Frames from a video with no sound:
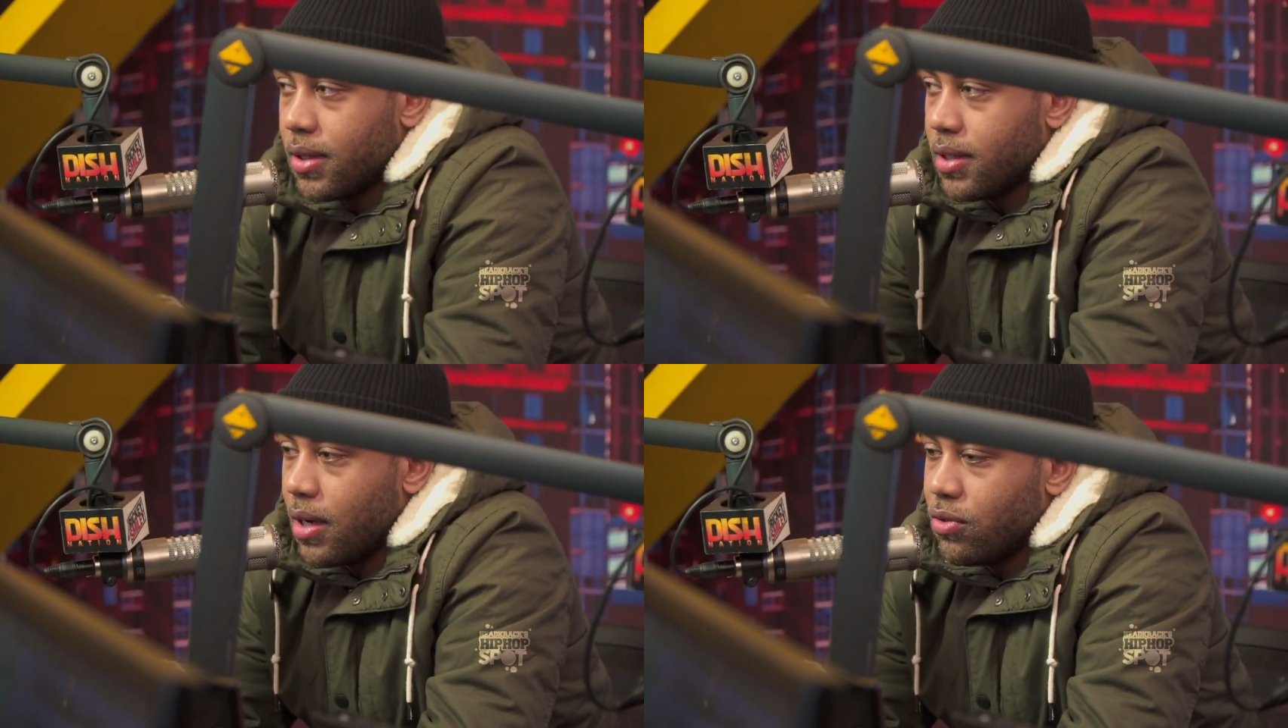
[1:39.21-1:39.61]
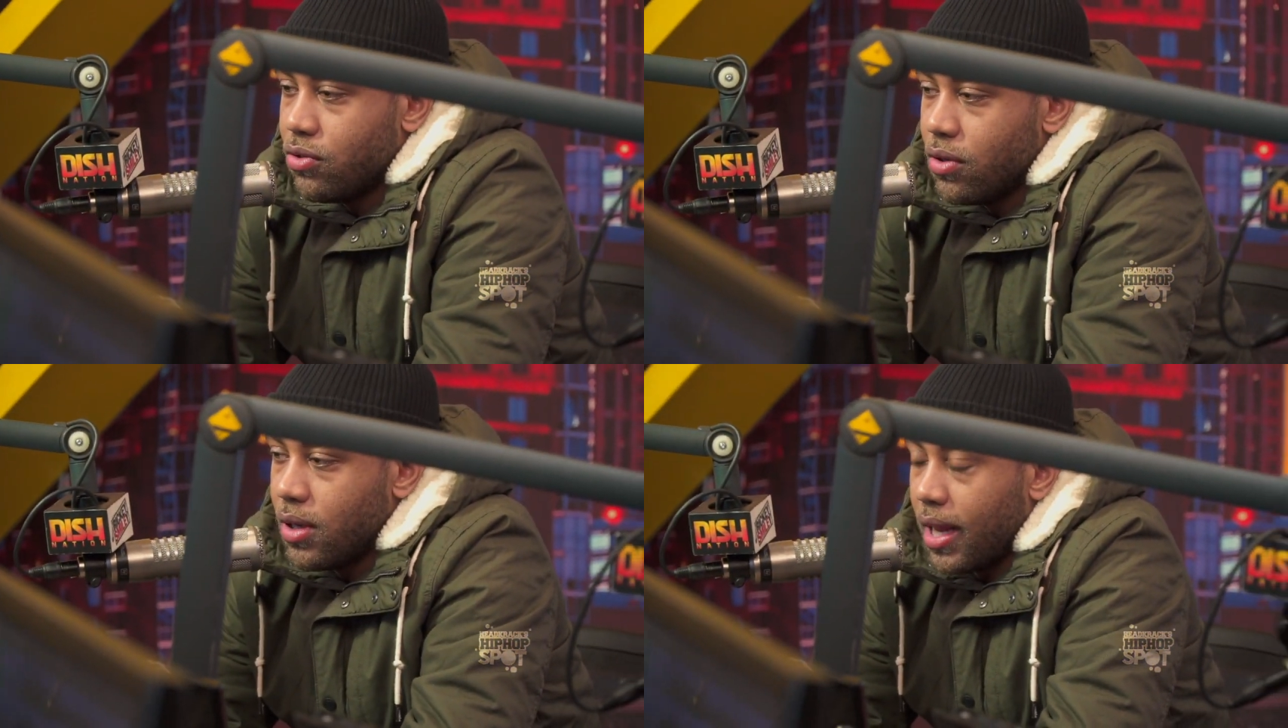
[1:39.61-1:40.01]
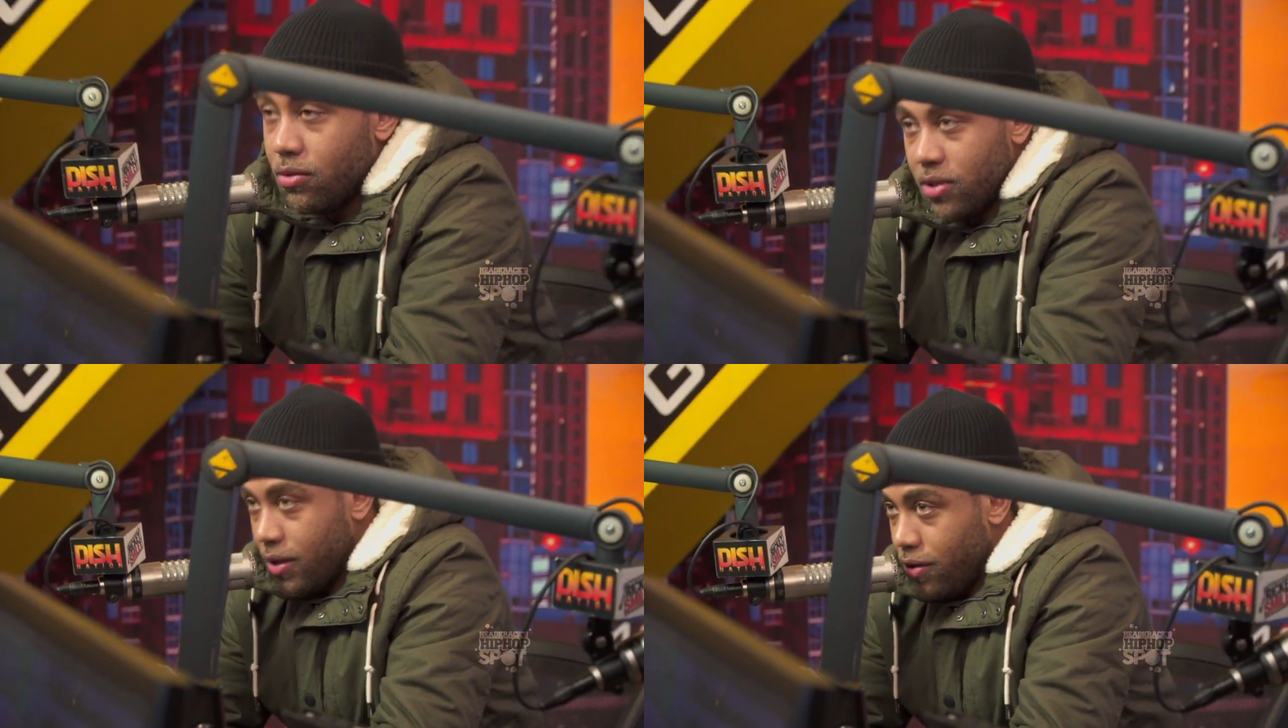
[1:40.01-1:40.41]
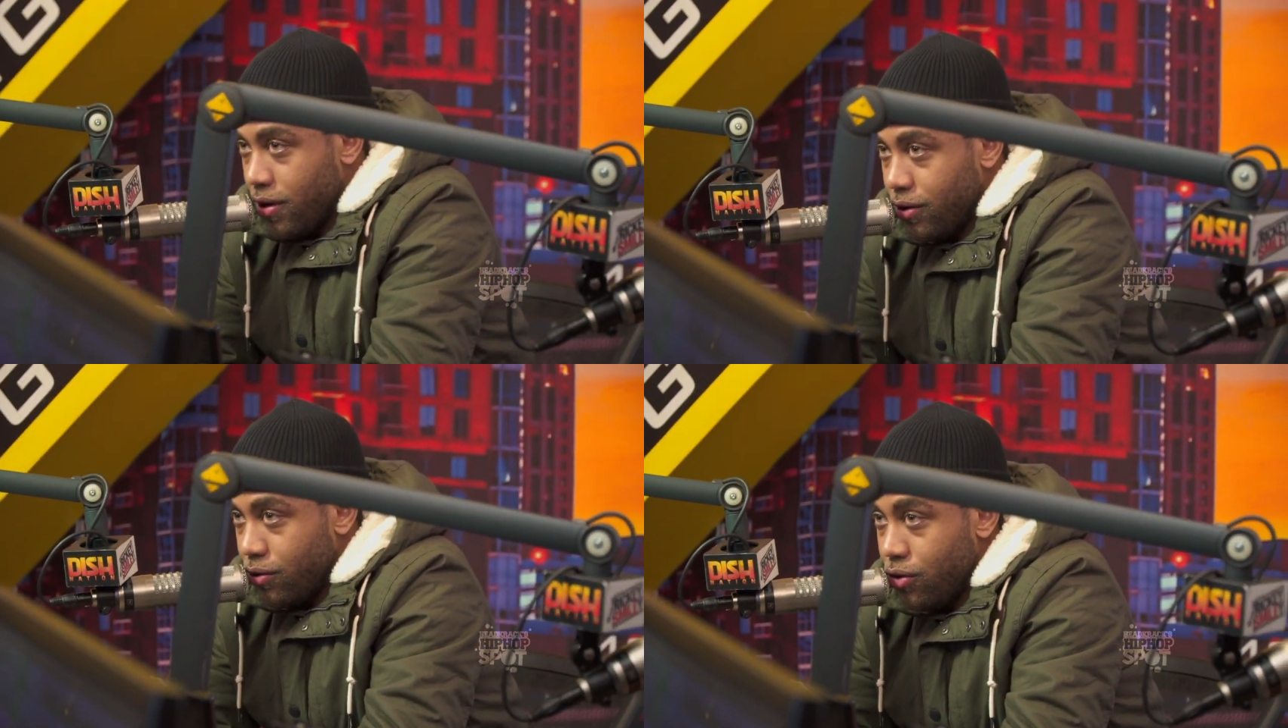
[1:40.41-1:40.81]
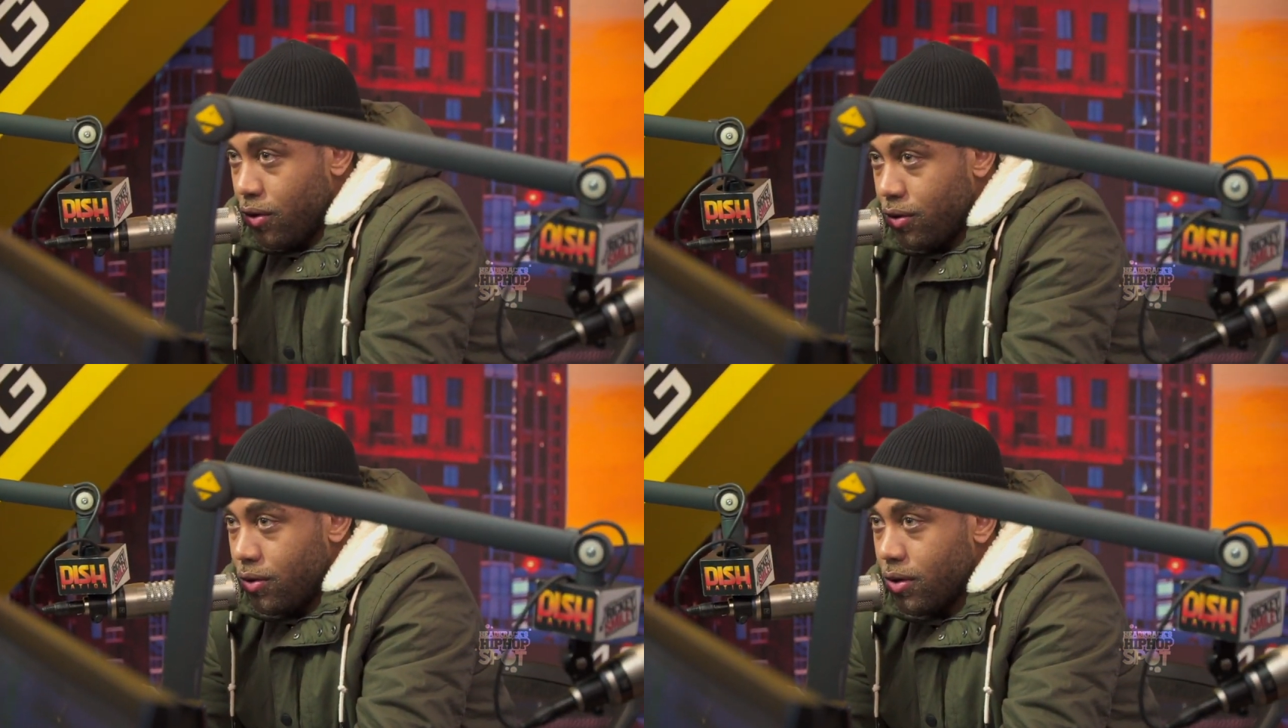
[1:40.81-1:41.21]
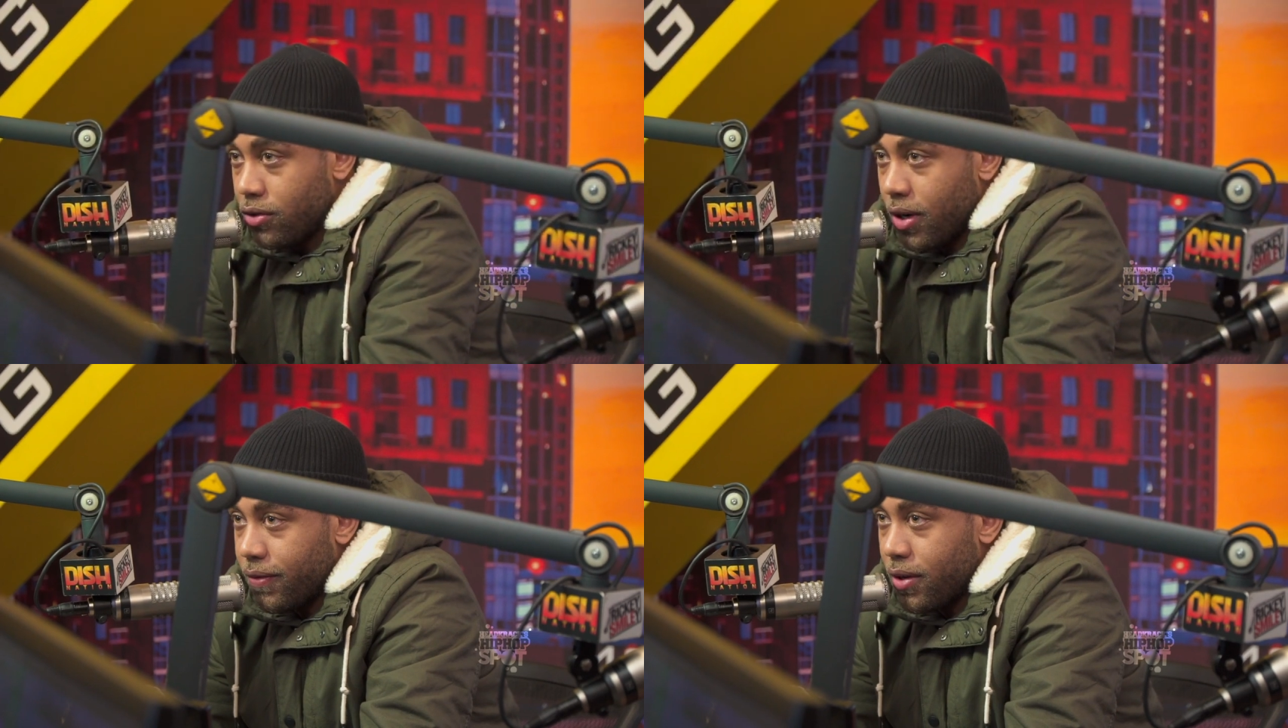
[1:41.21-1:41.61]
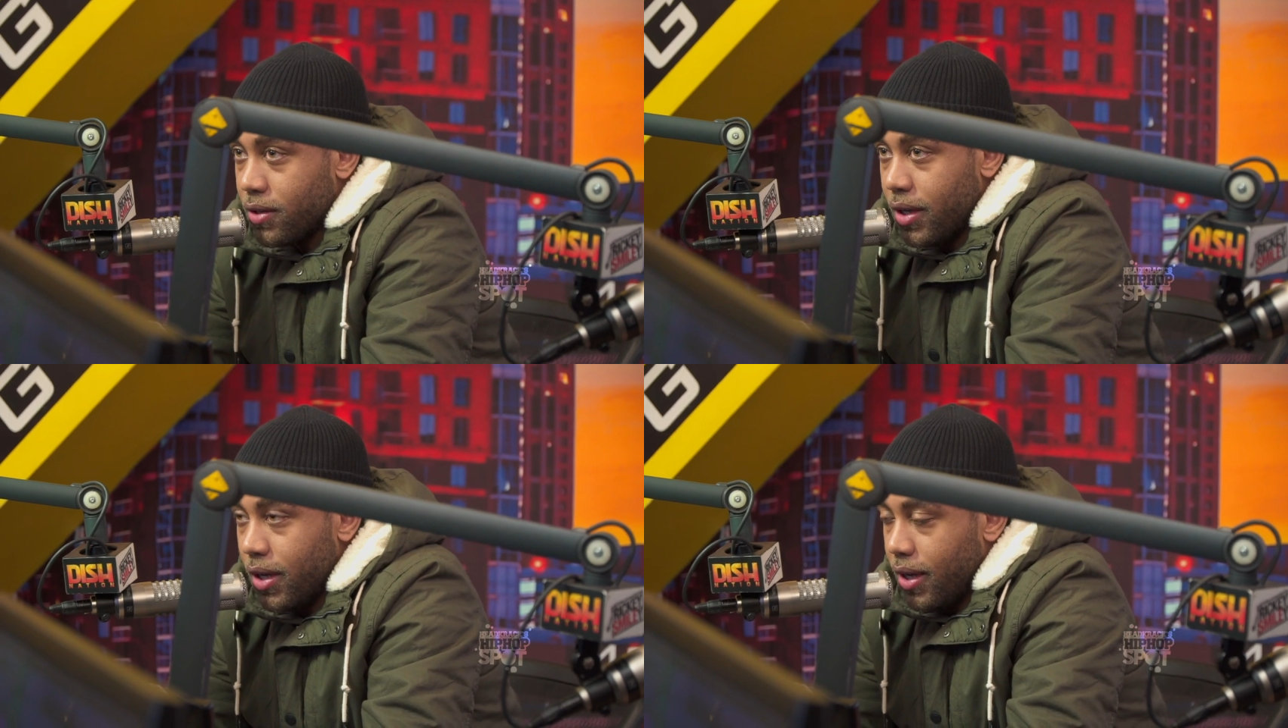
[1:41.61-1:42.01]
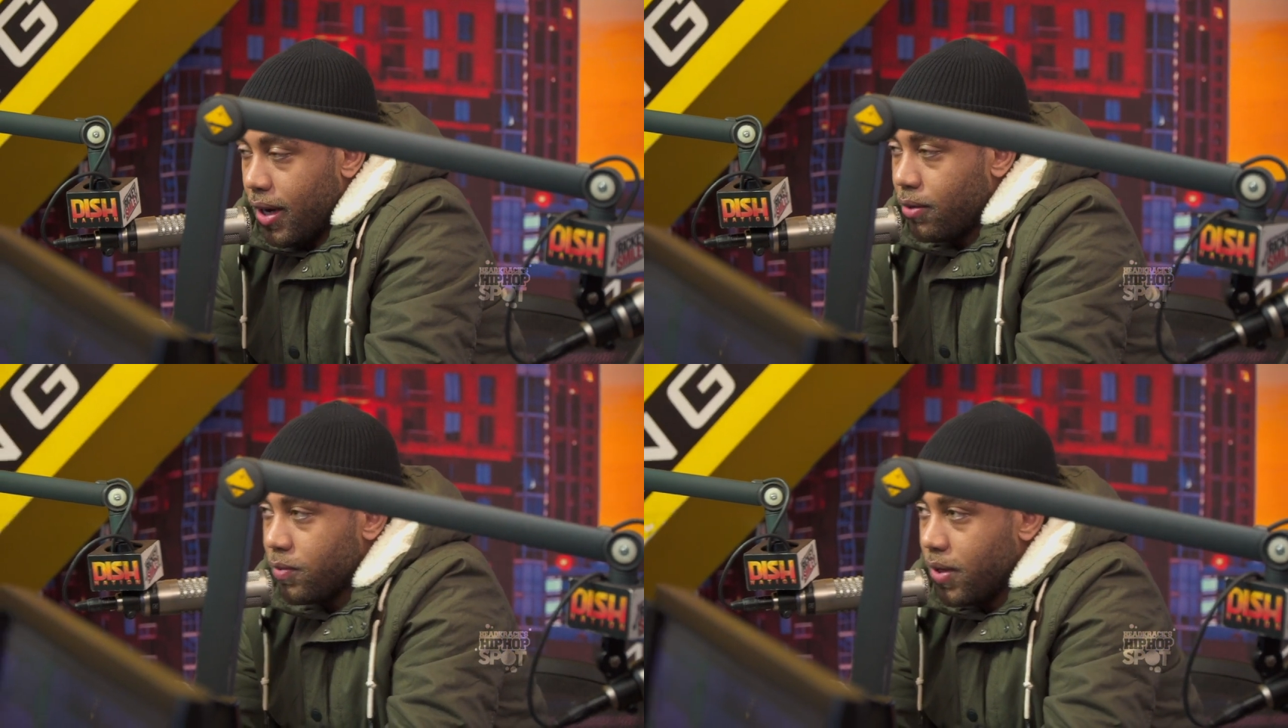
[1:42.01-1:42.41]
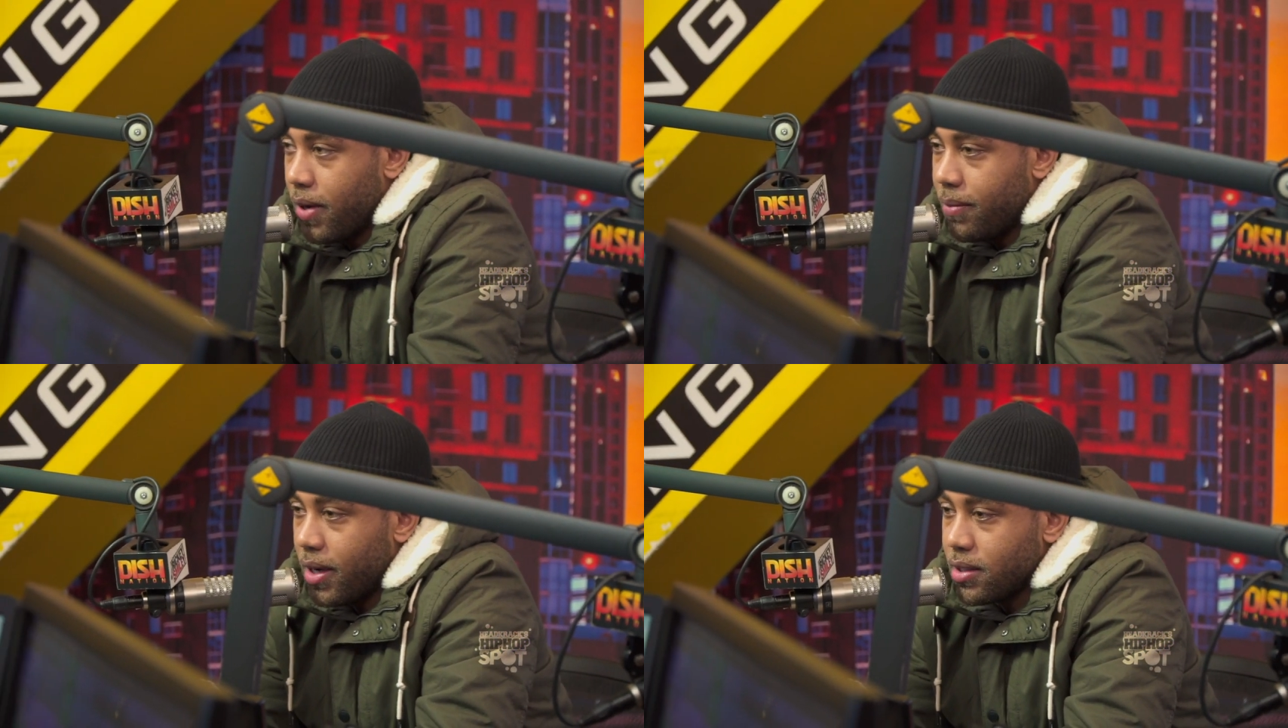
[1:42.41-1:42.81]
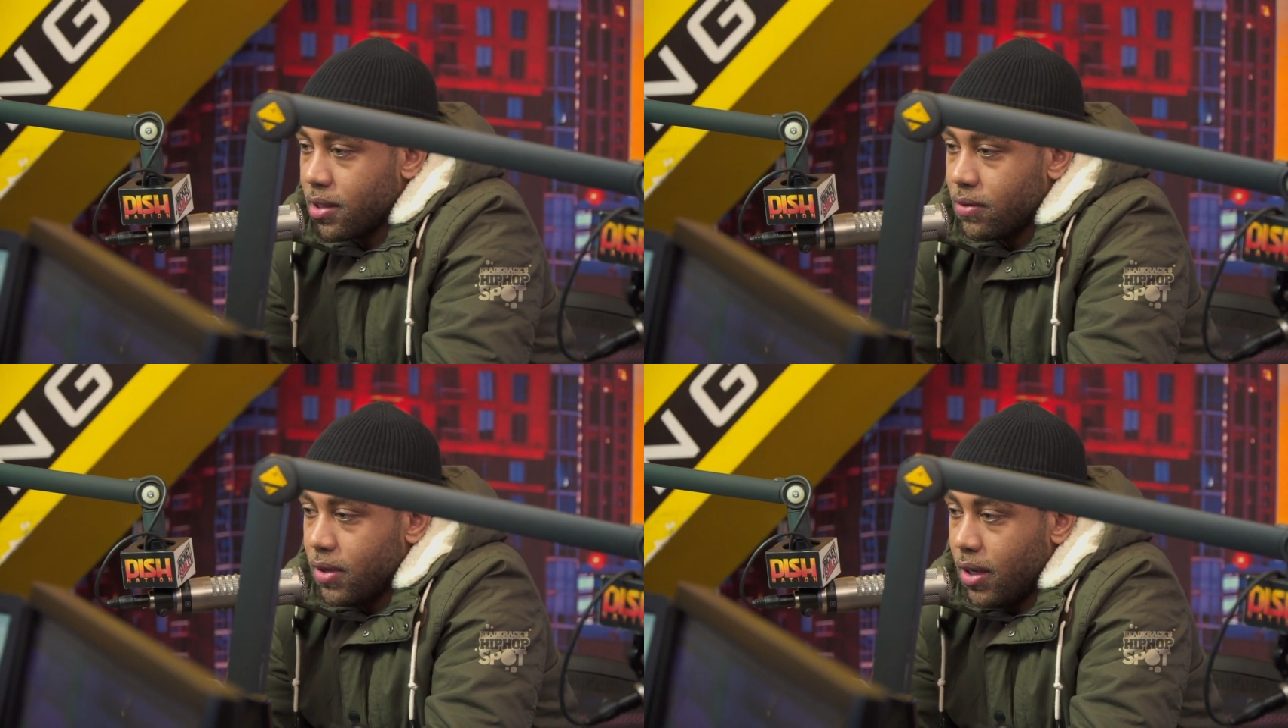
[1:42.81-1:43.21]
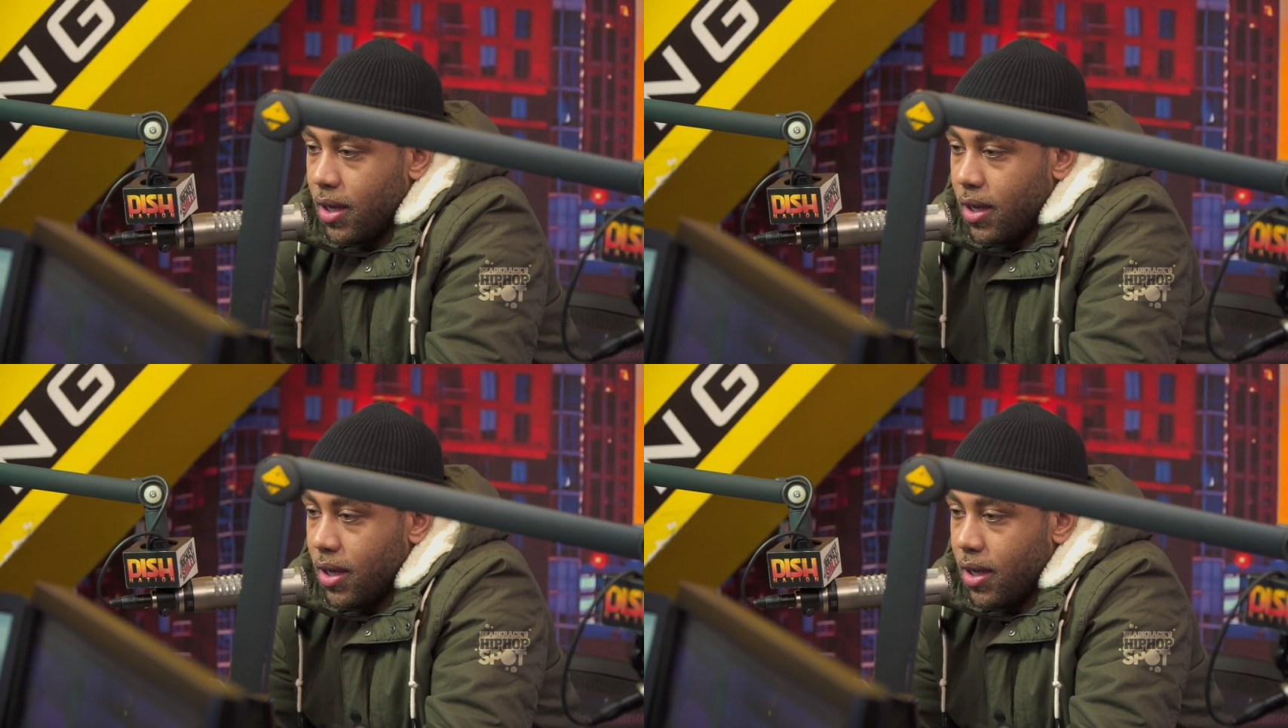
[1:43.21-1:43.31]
because um, I was doing like you said you heard the New York New York track yes, first sir. and that was me by myself.